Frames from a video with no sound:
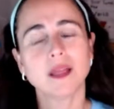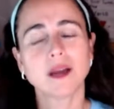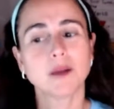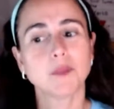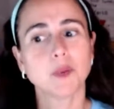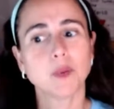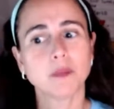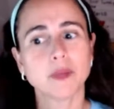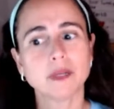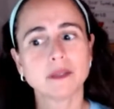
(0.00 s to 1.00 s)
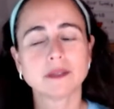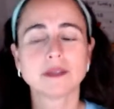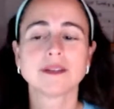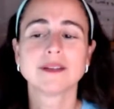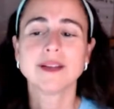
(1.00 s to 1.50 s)
I'm a woman.
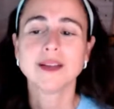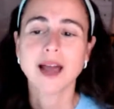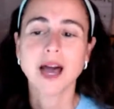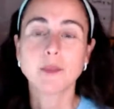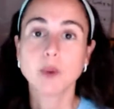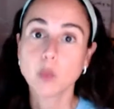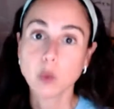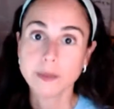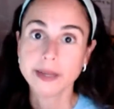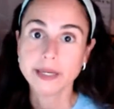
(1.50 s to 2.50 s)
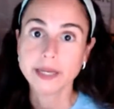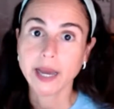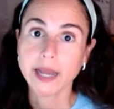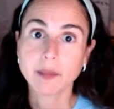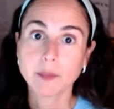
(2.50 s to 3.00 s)
I'm a woman.
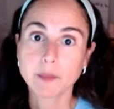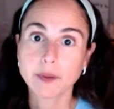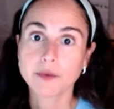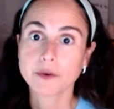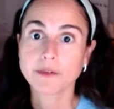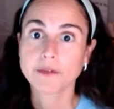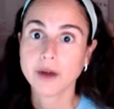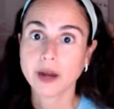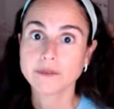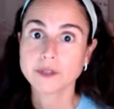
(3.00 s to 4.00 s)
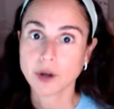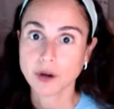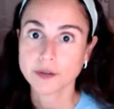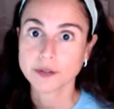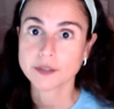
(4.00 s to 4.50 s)
I am a mother of 5
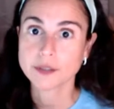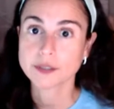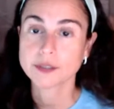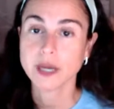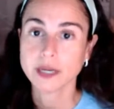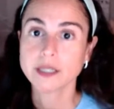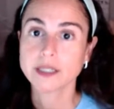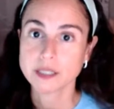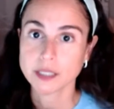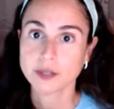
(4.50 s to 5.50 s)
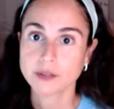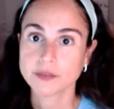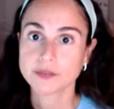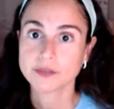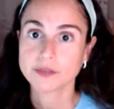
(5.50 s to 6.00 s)
daughters. That in
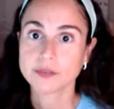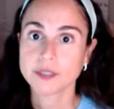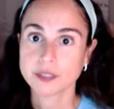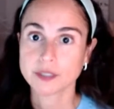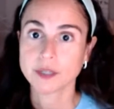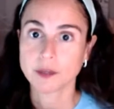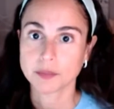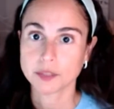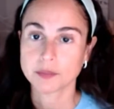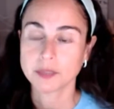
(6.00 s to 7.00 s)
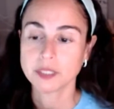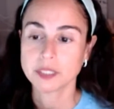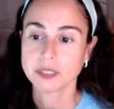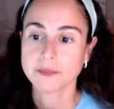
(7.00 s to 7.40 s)
itself is an accomplishment.